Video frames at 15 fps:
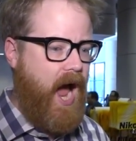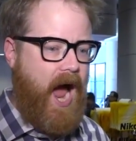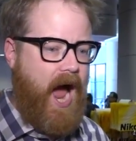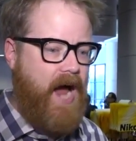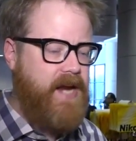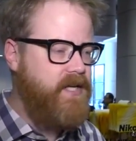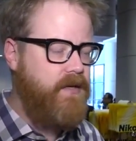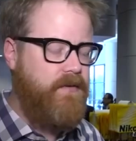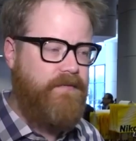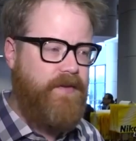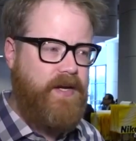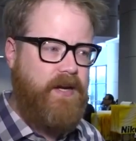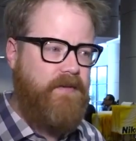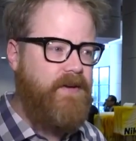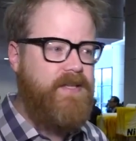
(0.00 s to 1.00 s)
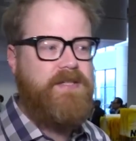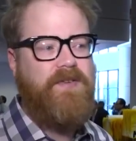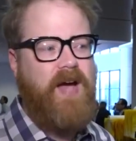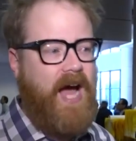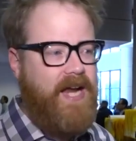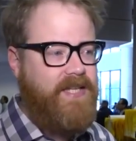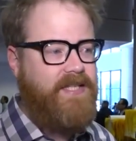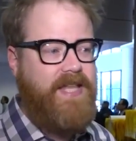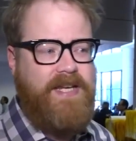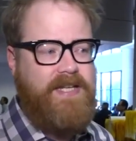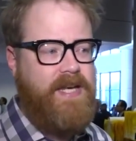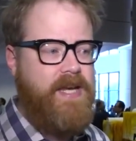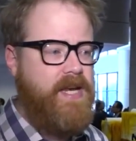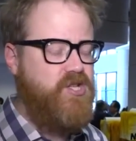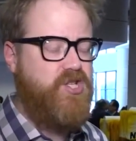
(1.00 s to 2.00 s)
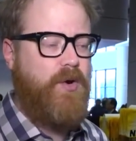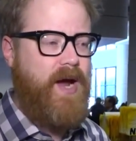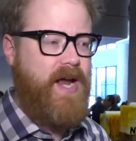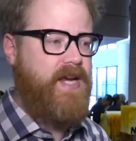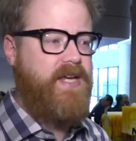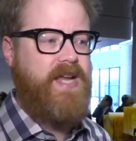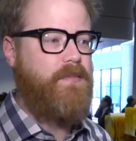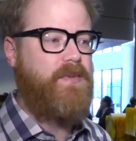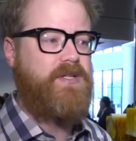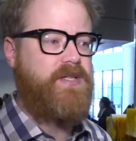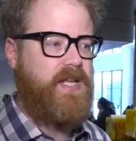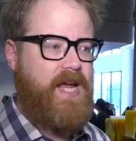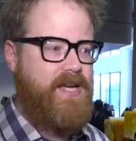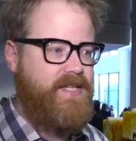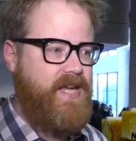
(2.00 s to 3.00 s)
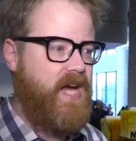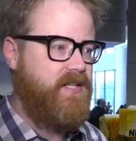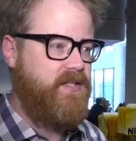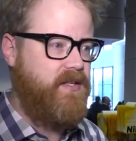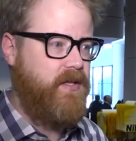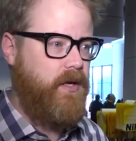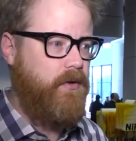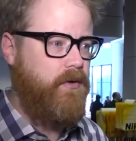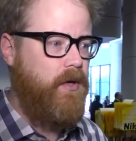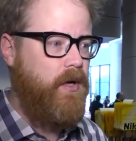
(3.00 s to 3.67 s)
I didn't find it offensive. They didn't show any demos that had text though.